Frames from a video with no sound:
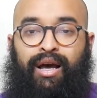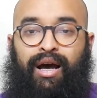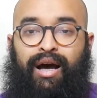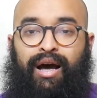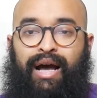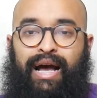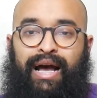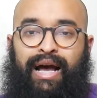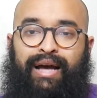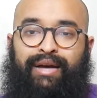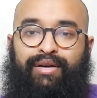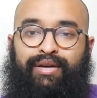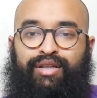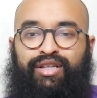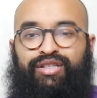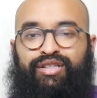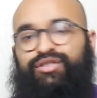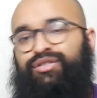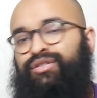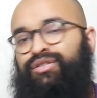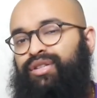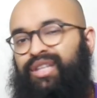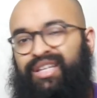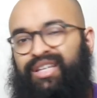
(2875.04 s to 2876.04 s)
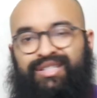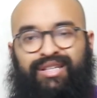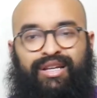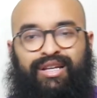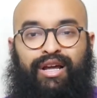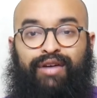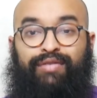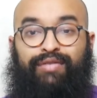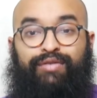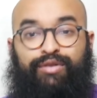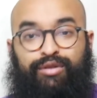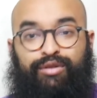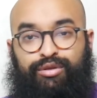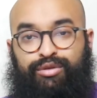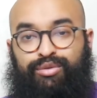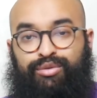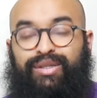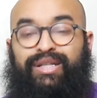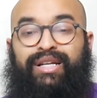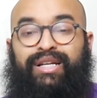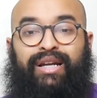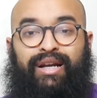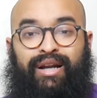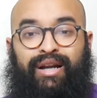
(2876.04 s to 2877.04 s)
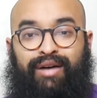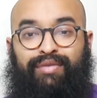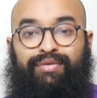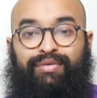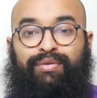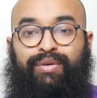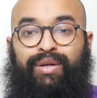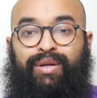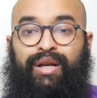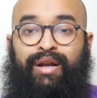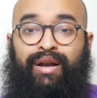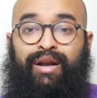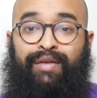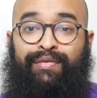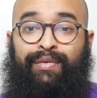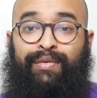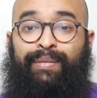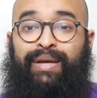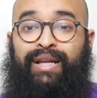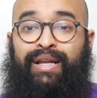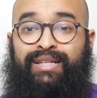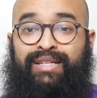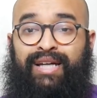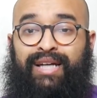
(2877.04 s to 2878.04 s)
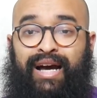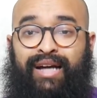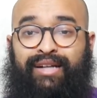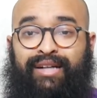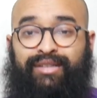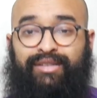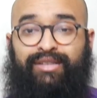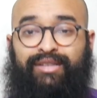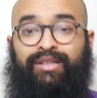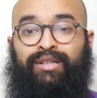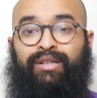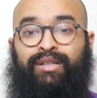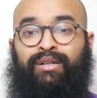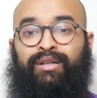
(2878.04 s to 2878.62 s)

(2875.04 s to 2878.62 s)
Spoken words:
That's enough news. We did enough. I'm getting tired.